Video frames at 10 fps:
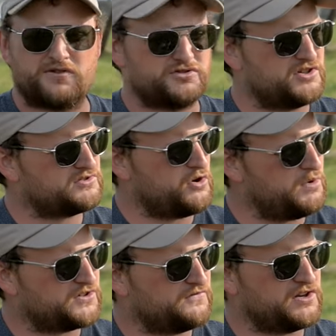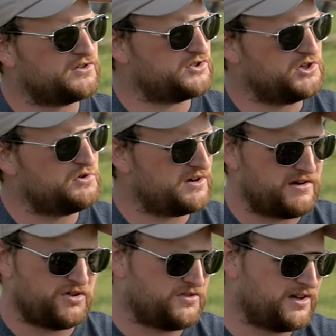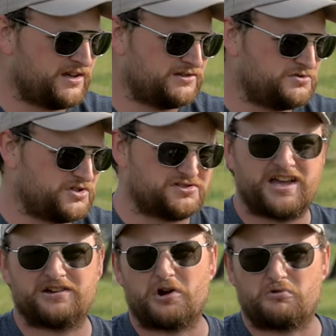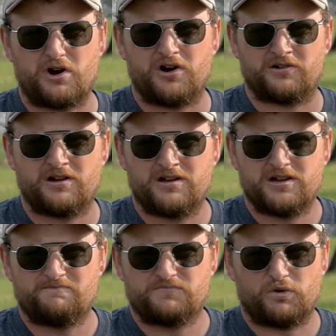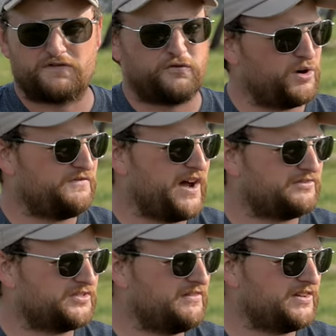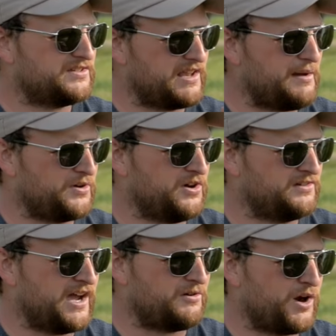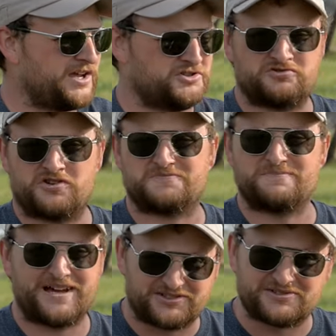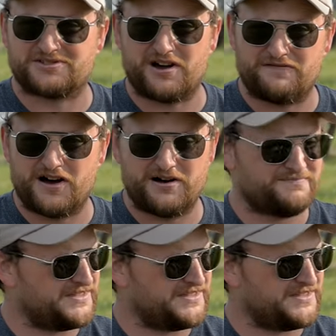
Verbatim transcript: They're just so much fun to shoot and everything, and you just can't go wrong with forty-five seventy slapping on down range and just messing stuff up.